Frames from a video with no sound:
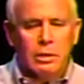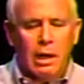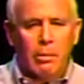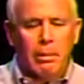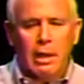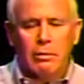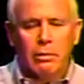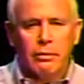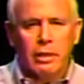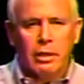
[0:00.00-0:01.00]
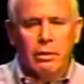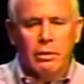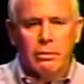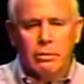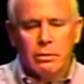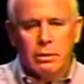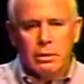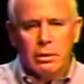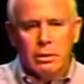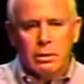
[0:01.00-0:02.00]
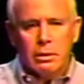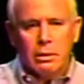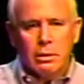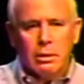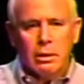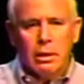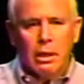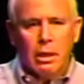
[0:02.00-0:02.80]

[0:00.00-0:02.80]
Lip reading: chiropractor of the year. He